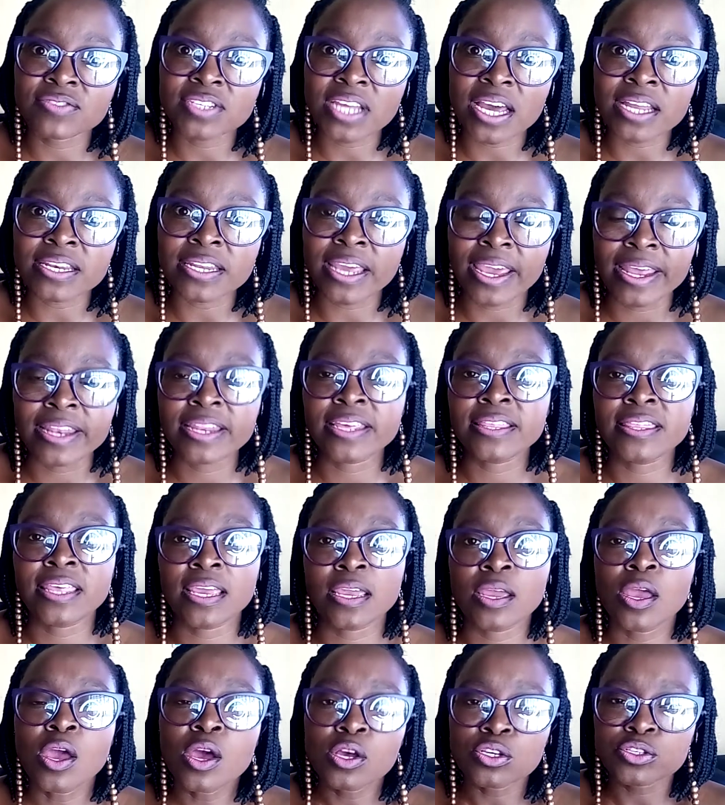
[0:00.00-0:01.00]
done anything.
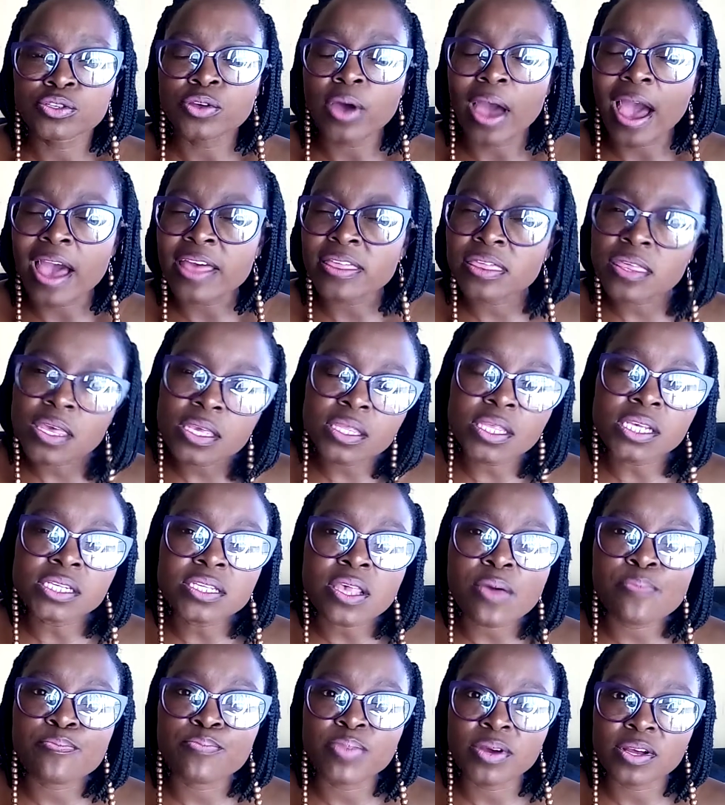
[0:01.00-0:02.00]
So I think there's a
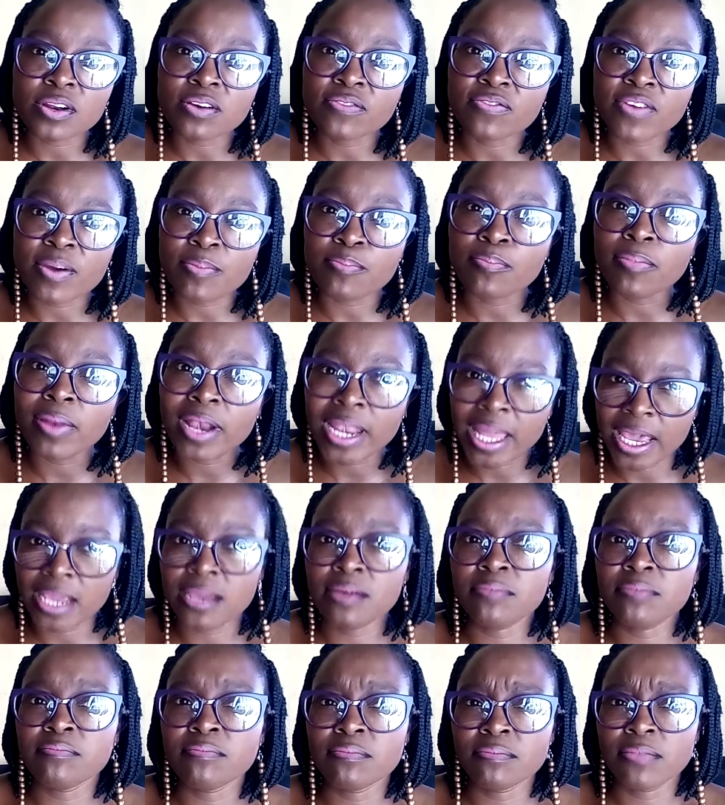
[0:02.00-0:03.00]
bit of a
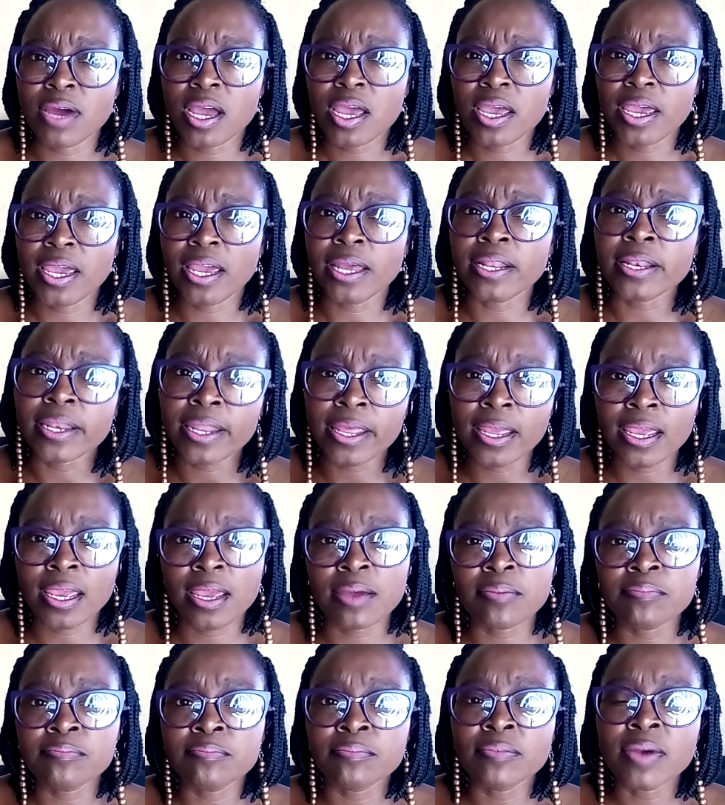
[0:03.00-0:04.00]
blame in
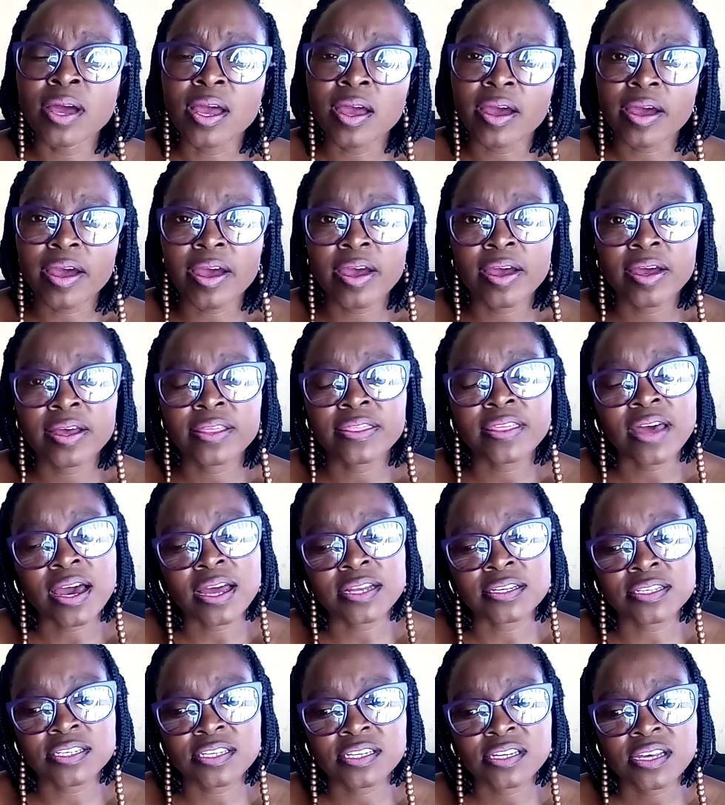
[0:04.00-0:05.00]
him
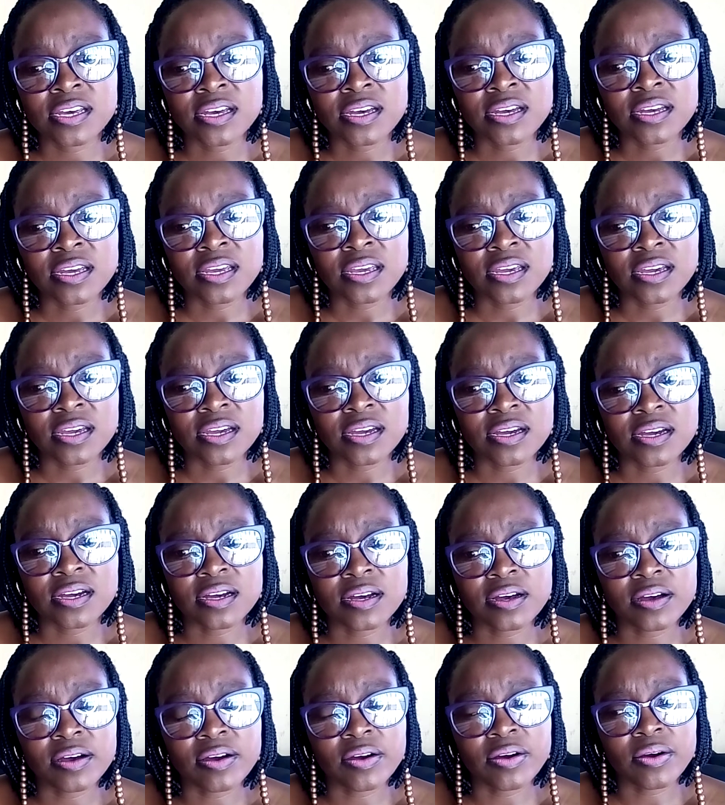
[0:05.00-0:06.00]
that
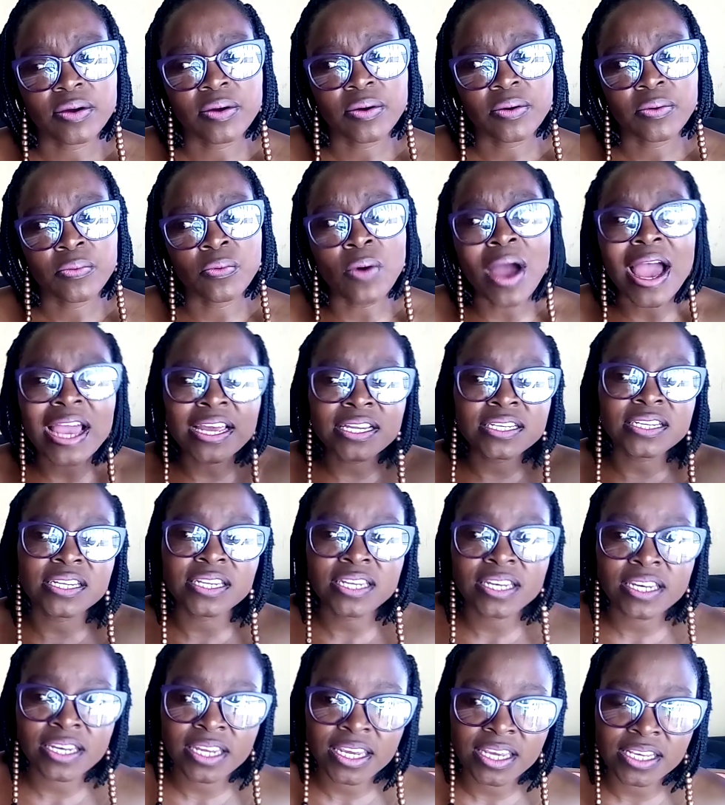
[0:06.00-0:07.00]
why
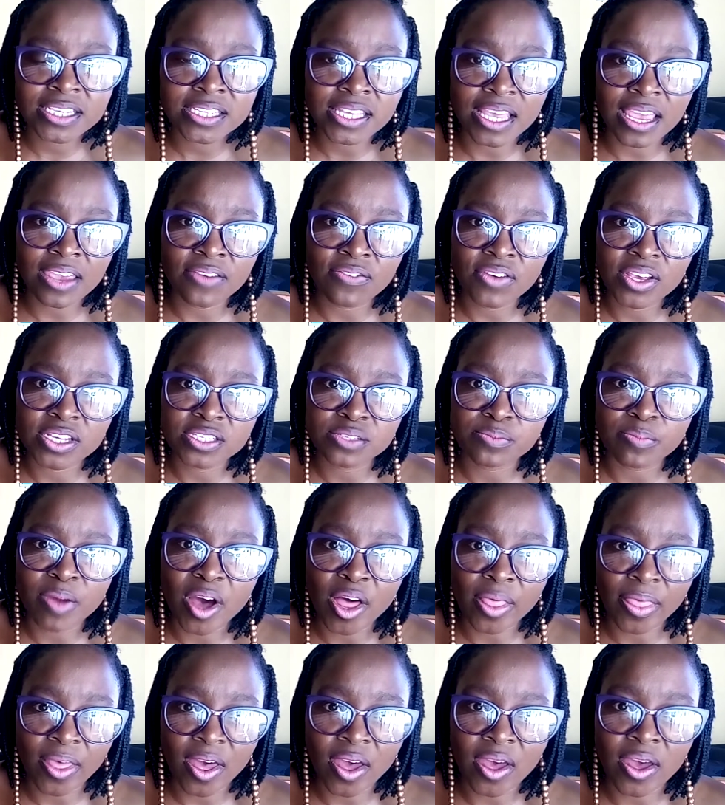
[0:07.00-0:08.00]
didn't he save his
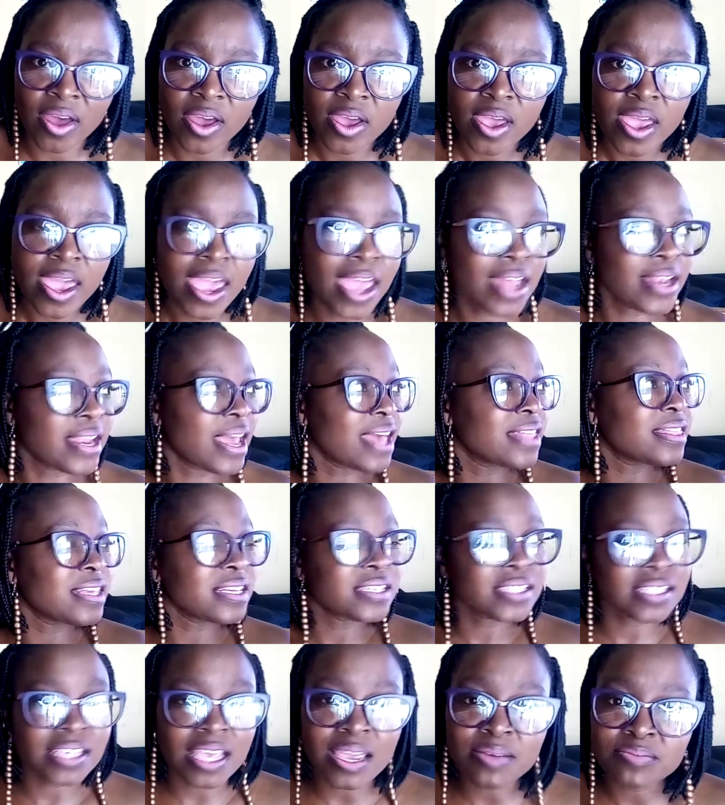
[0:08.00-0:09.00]
mother? And at the
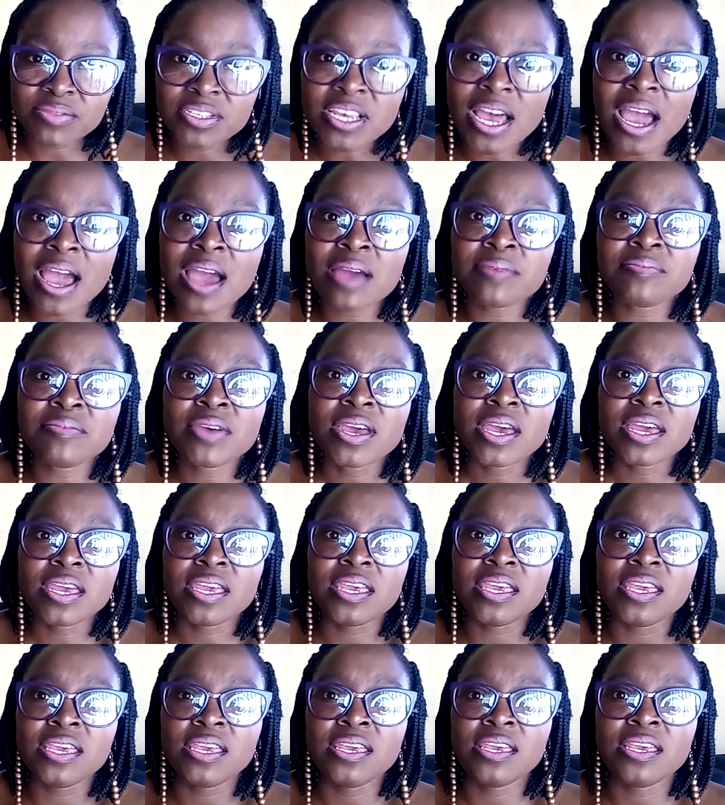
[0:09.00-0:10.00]
same time,
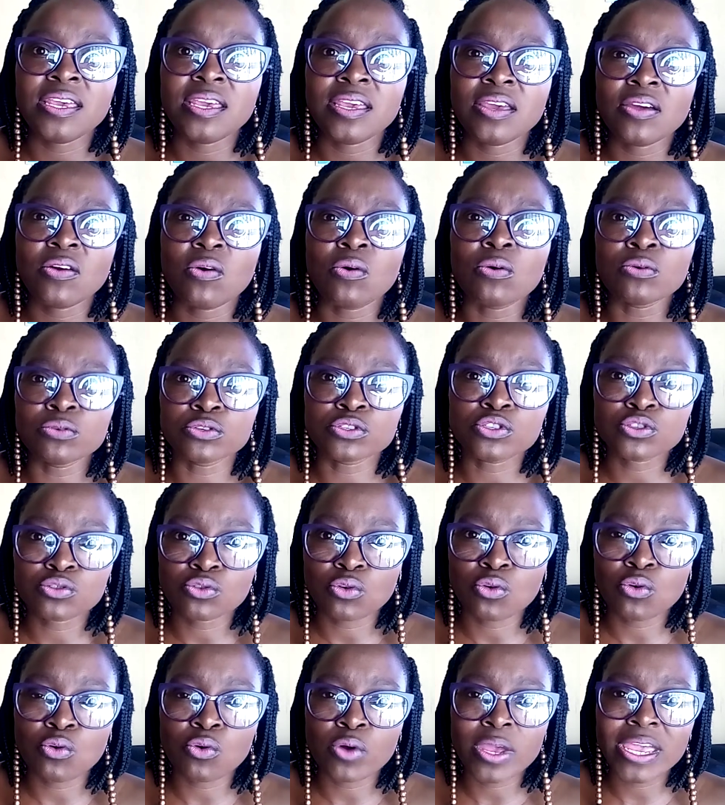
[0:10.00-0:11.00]
he
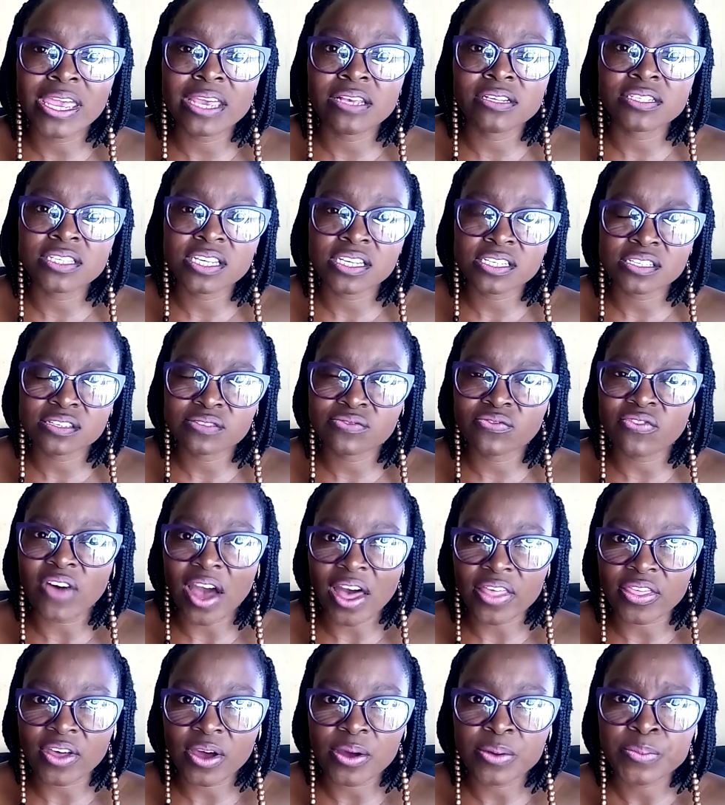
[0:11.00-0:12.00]
also hates his
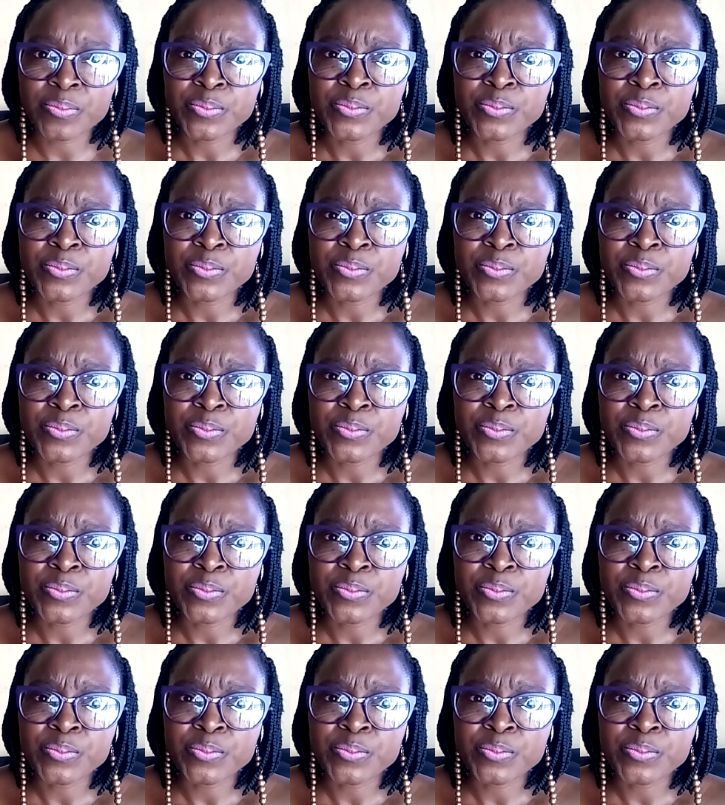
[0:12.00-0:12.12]
father